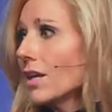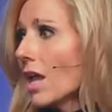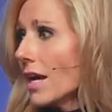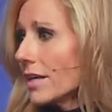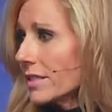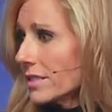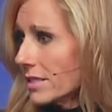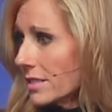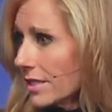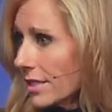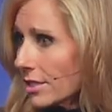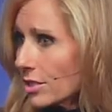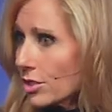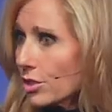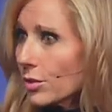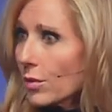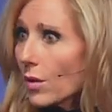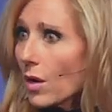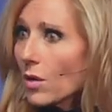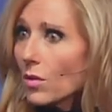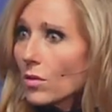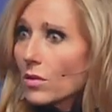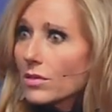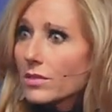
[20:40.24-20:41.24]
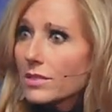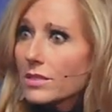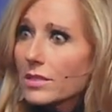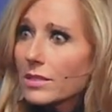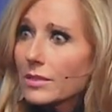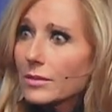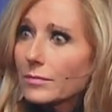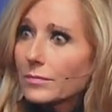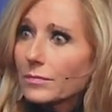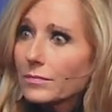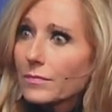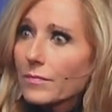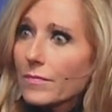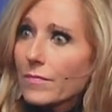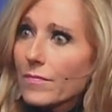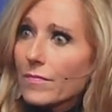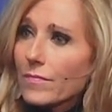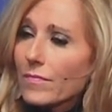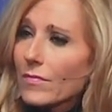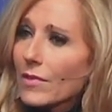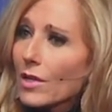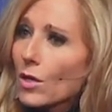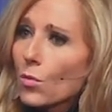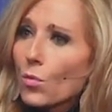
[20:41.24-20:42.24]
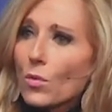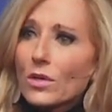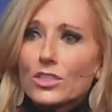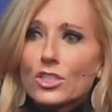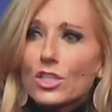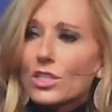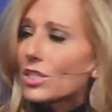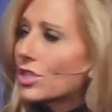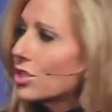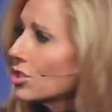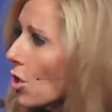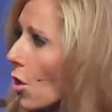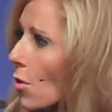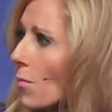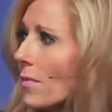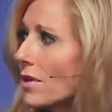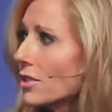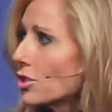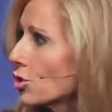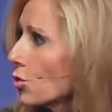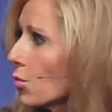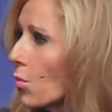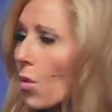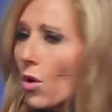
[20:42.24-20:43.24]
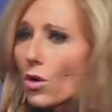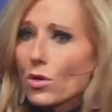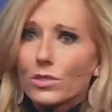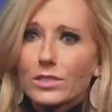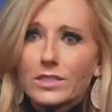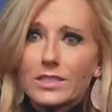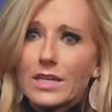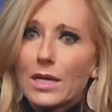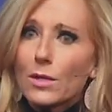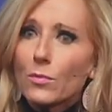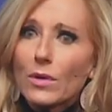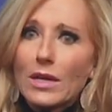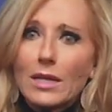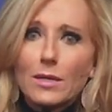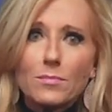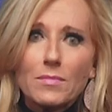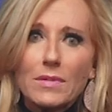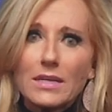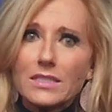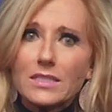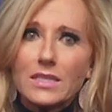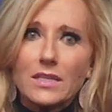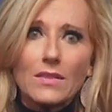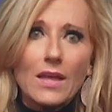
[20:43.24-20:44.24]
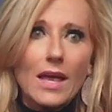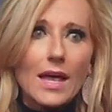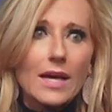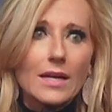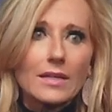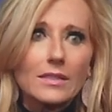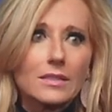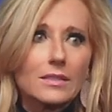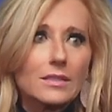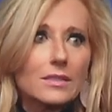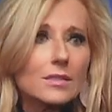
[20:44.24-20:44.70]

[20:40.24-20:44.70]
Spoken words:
like six-year-olds, which is so much worse. Can we admit to that?